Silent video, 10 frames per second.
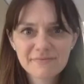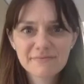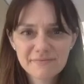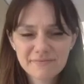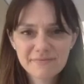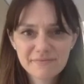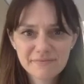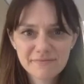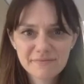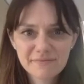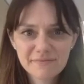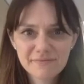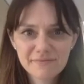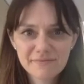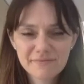
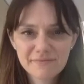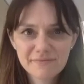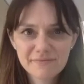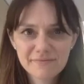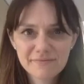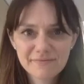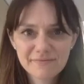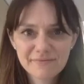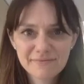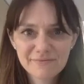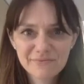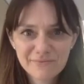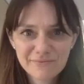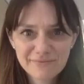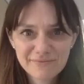
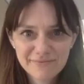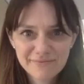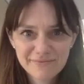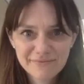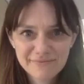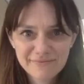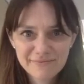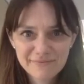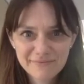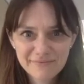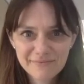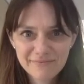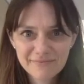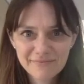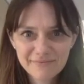
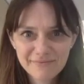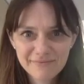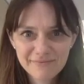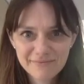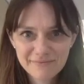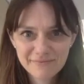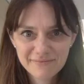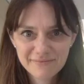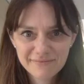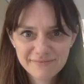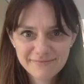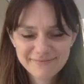This person isn't speaking.